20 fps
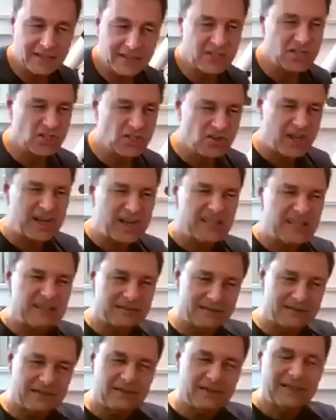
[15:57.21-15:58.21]
just try to
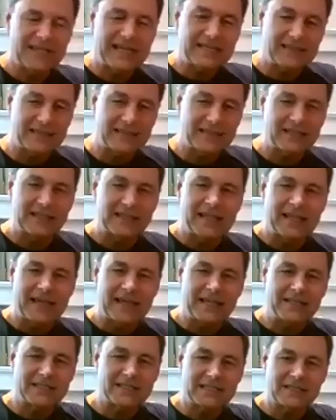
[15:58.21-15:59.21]
lengthen the
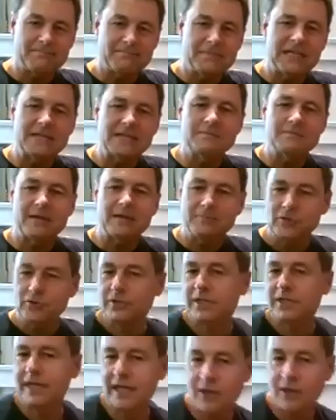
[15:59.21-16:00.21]
legs the minimum
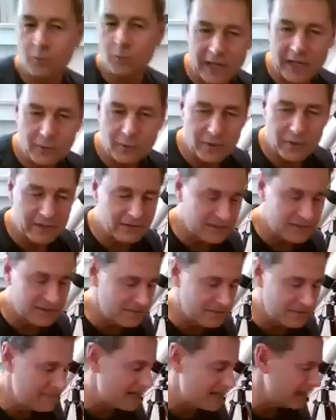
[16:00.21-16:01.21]
you can get away with
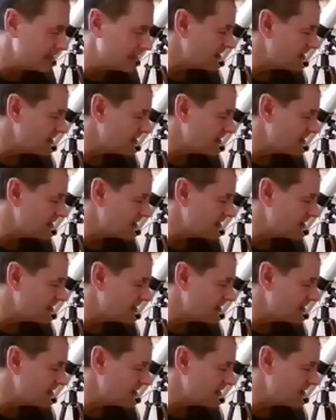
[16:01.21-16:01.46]
to make it